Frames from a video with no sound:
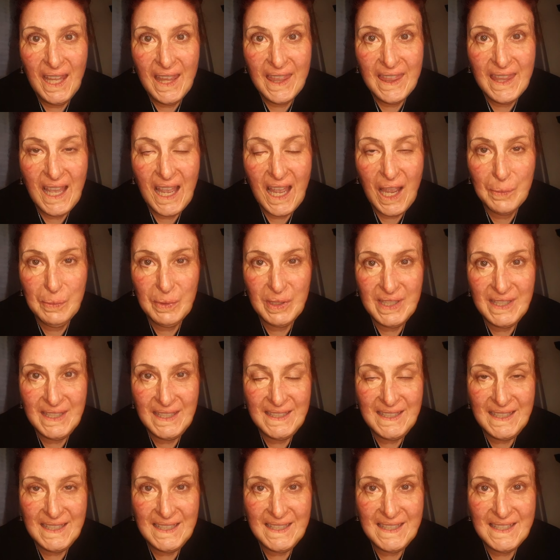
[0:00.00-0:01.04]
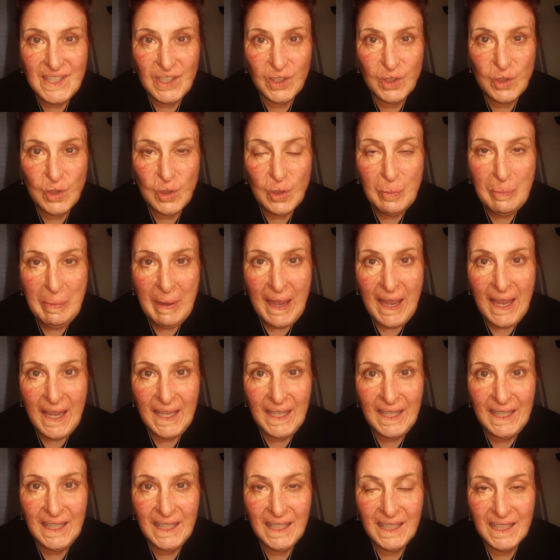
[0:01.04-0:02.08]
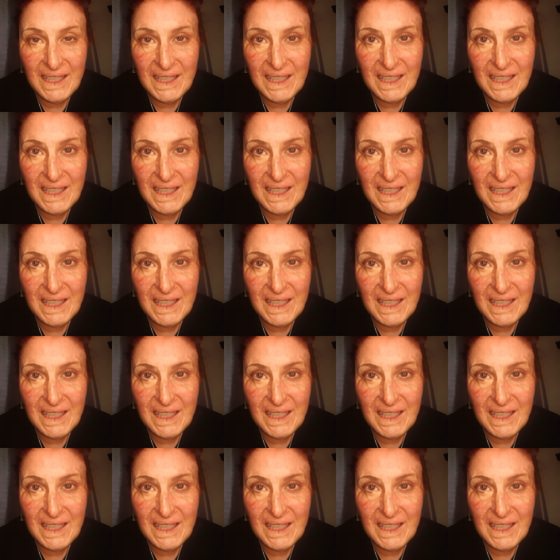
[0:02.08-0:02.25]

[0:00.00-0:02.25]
that I would needed to buy